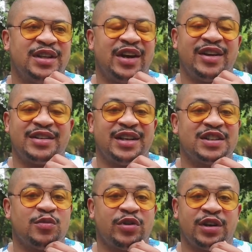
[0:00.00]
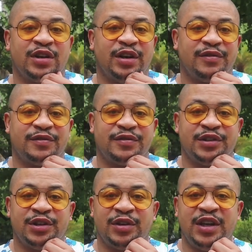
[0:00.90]
that right there is more than enough.
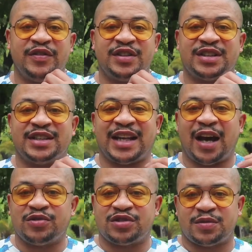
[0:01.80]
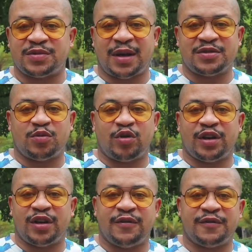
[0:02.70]
You know, even 10,000 sometimes is
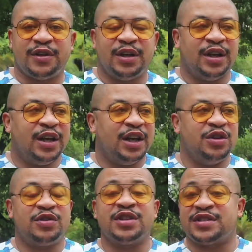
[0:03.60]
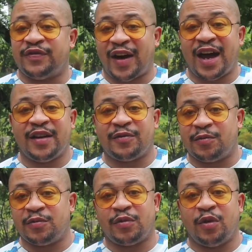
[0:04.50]
more than enough, and you can survive
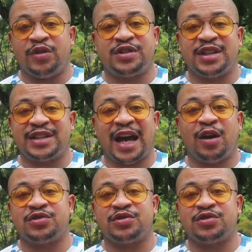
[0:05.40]
on 10,000